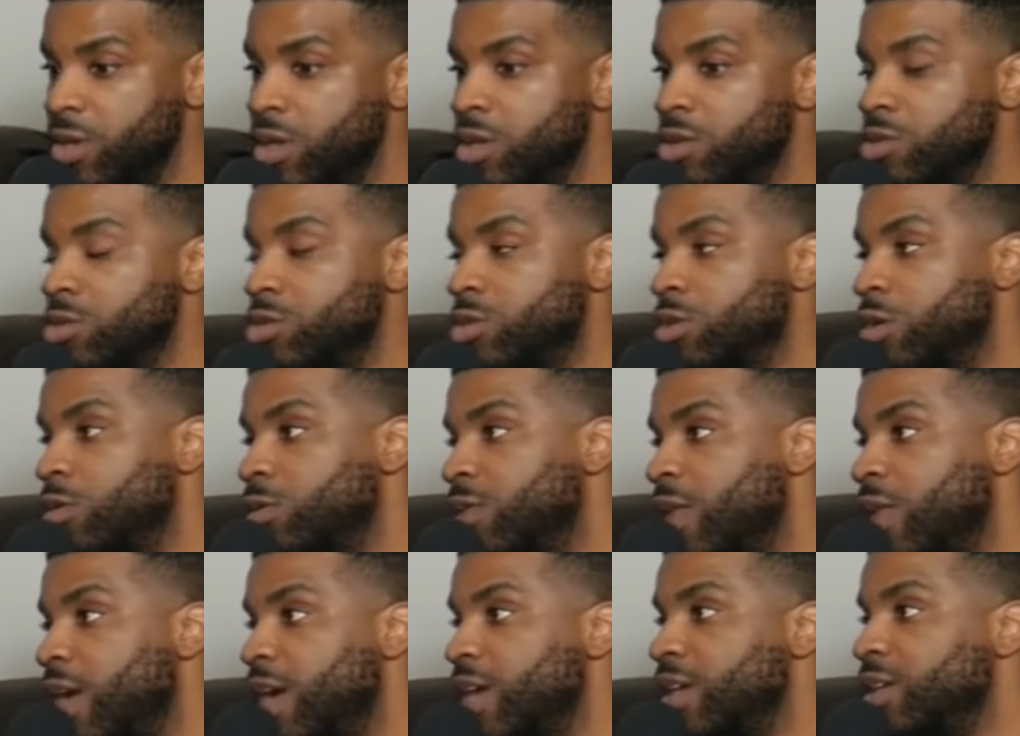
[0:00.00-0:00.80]
So
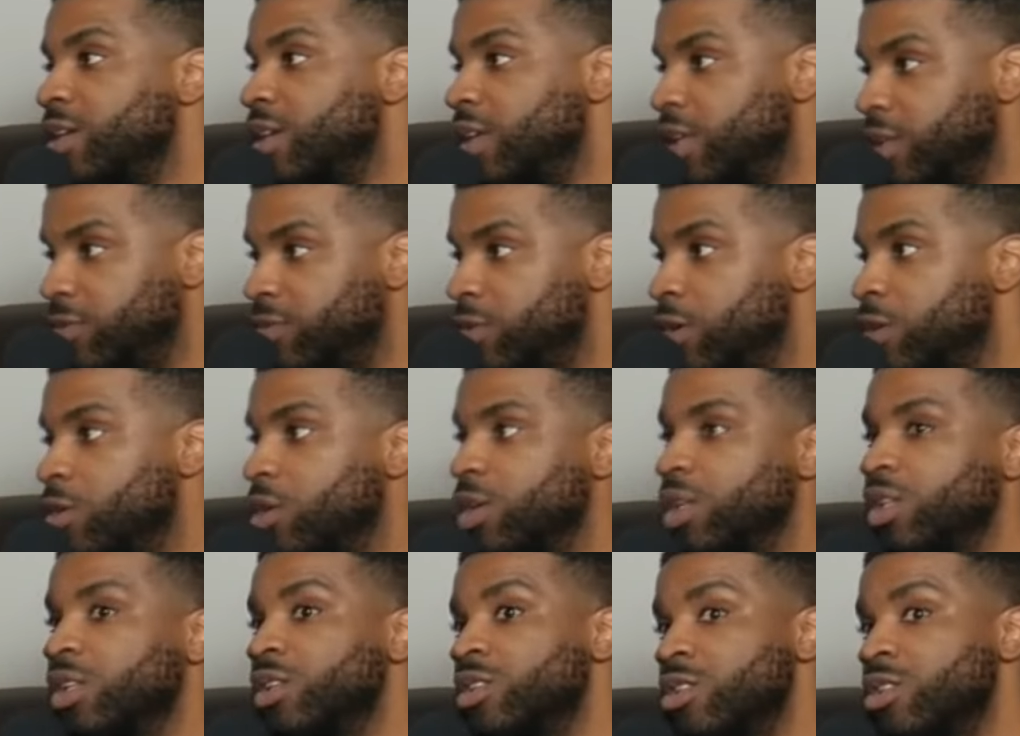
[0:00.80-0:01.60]
like, if you're
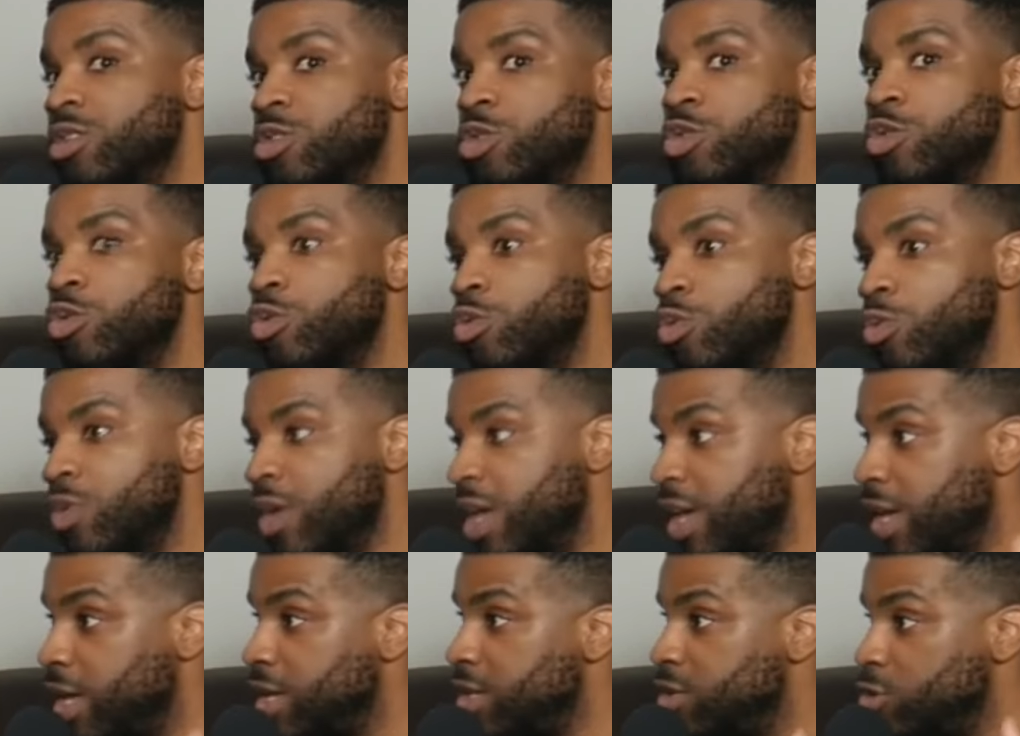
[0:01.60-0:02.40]
gonna listen to
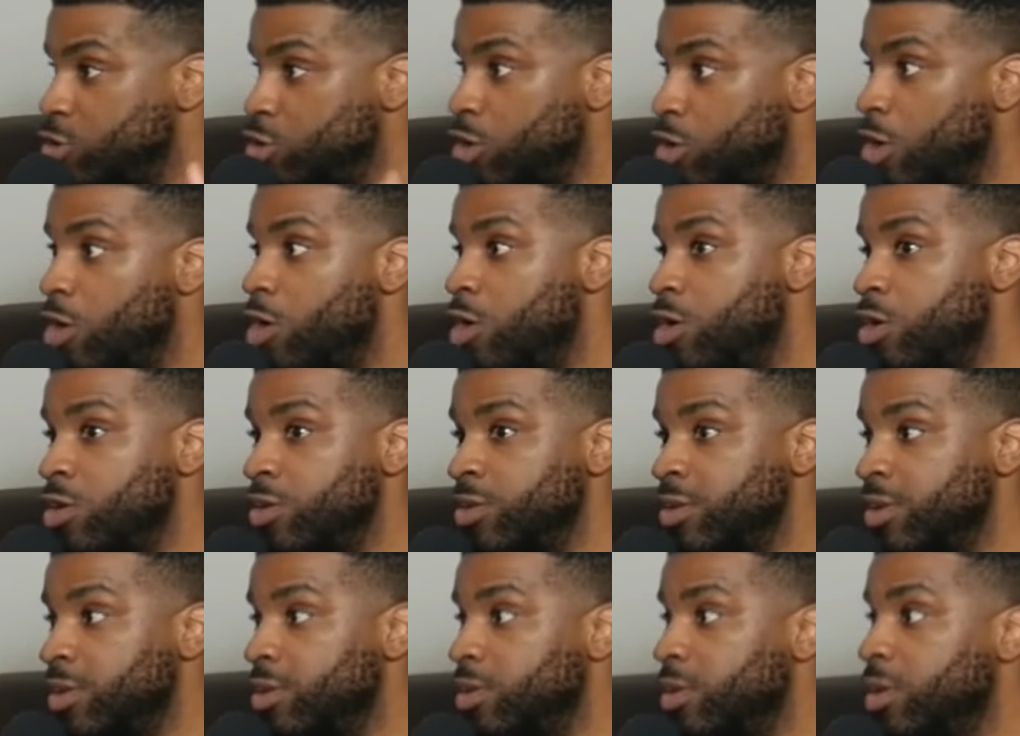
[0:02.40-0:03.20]
a
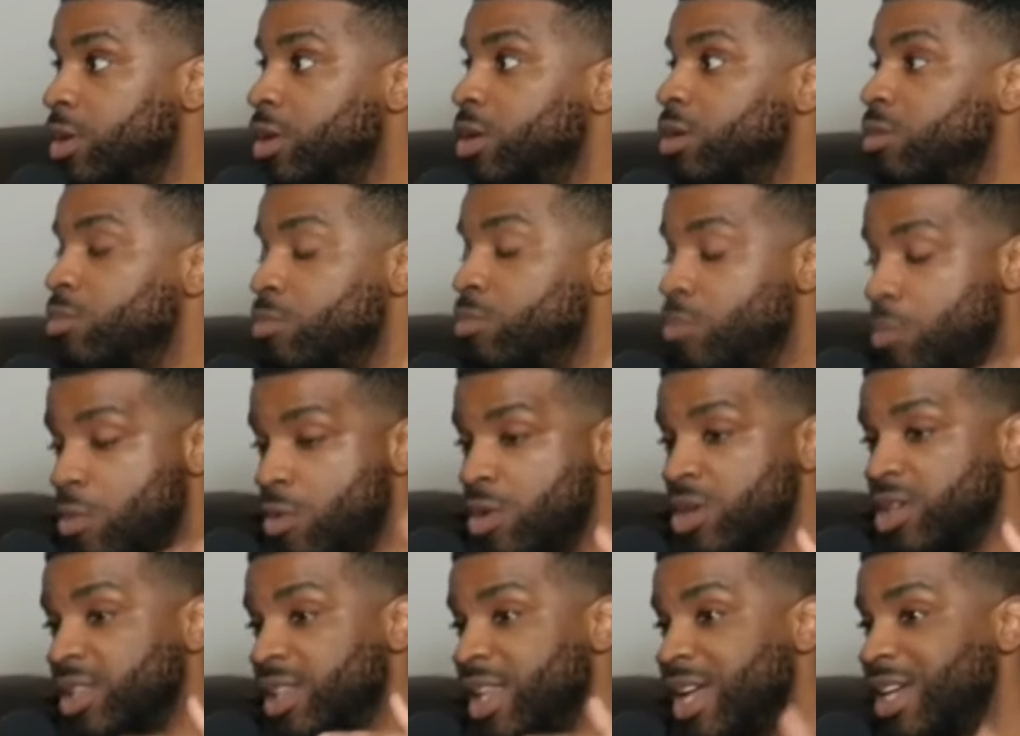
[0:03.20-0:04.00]
song,
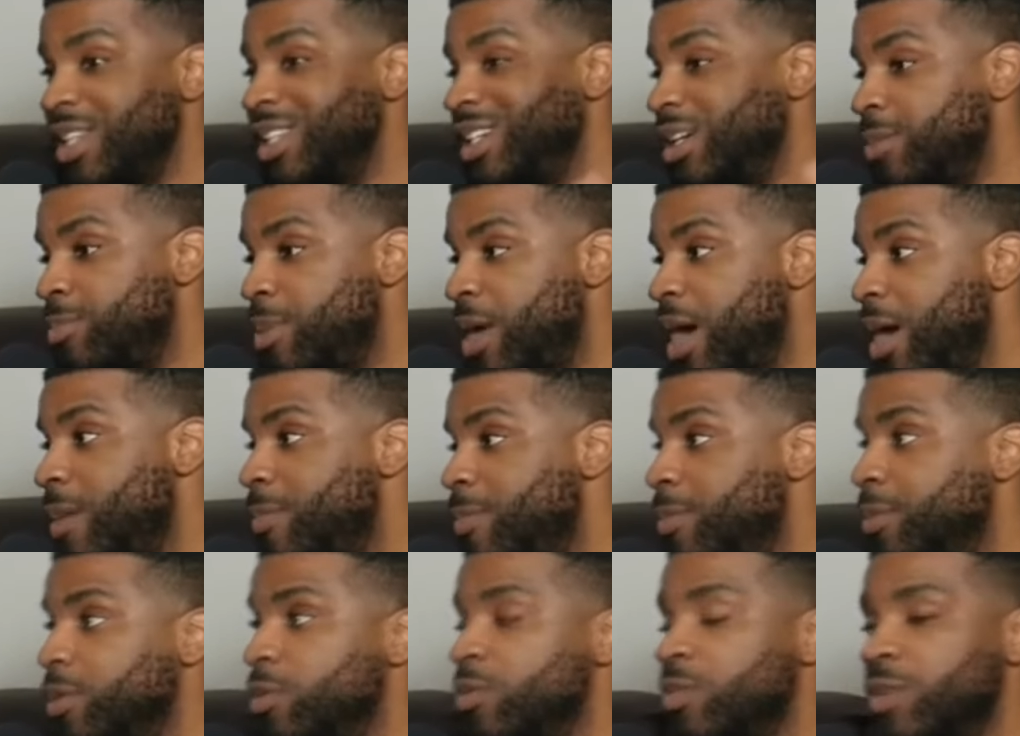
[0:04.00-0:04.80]
more than likely a
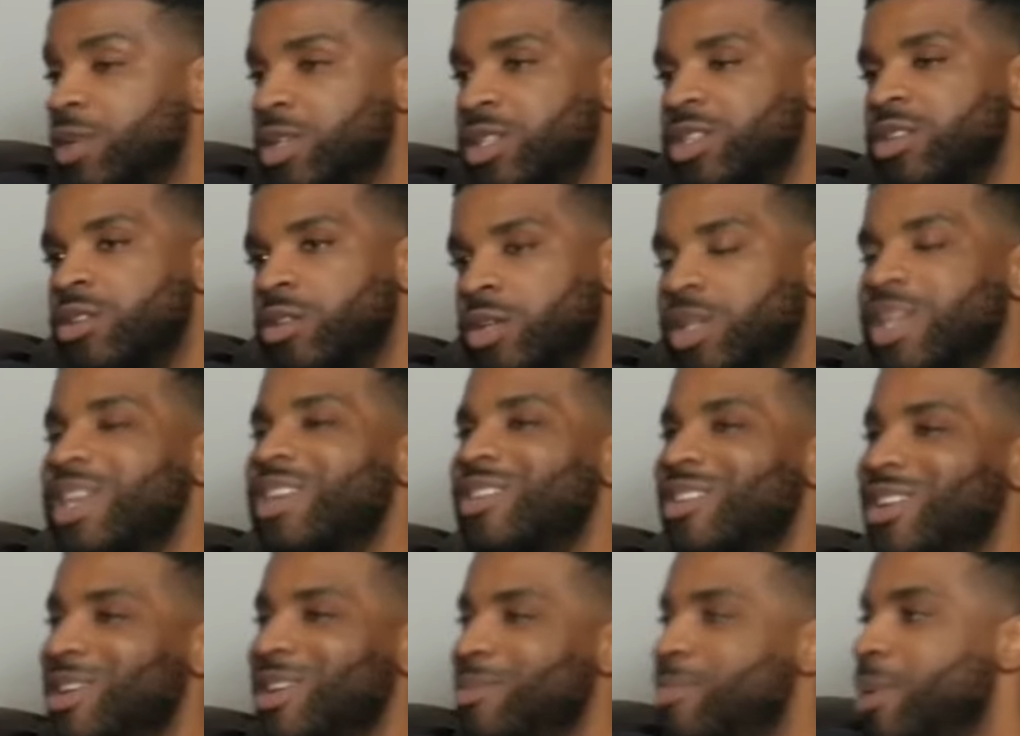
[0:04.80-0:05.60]
popular one, you're gonna
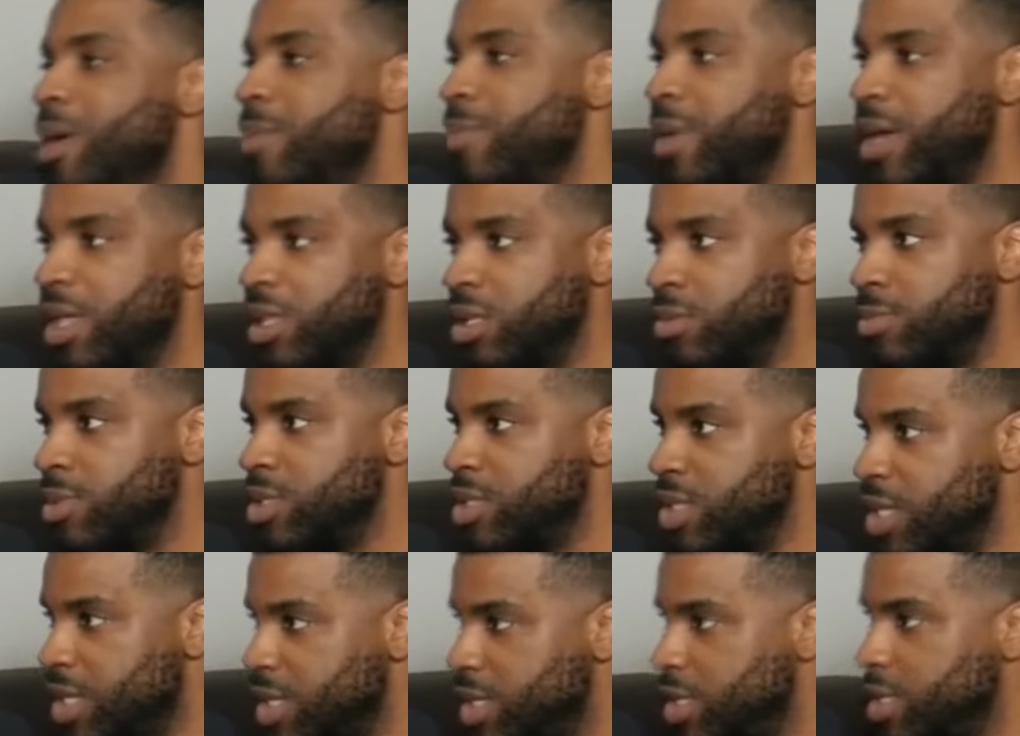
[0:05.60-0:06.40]
hear hip-hop
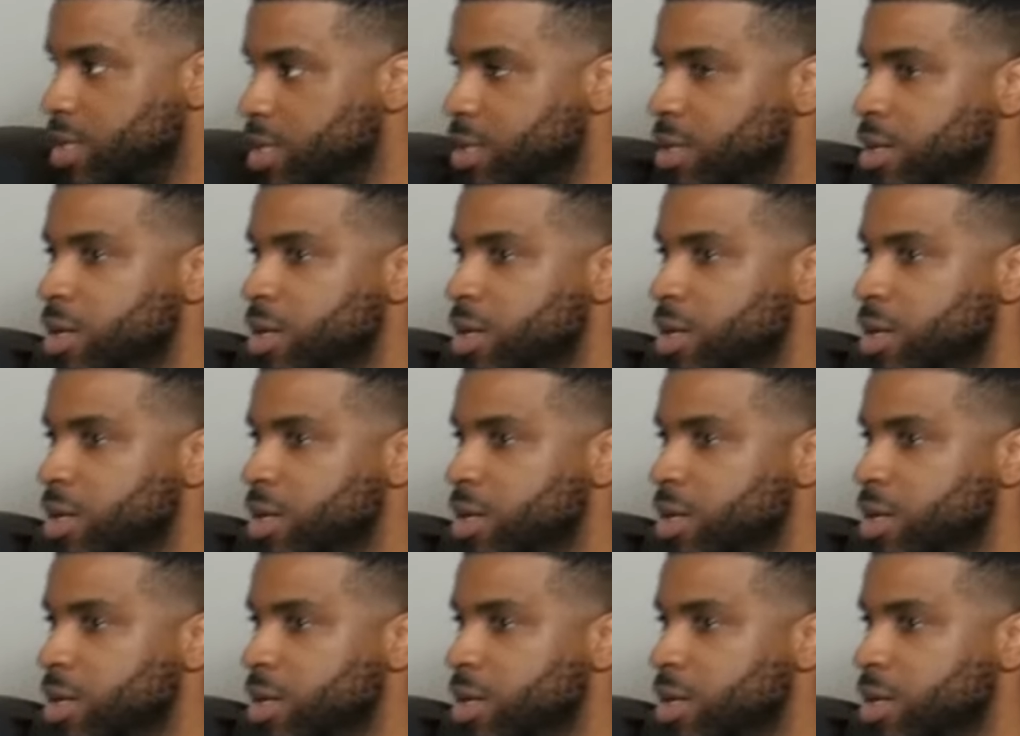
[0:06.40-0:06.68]
elements in it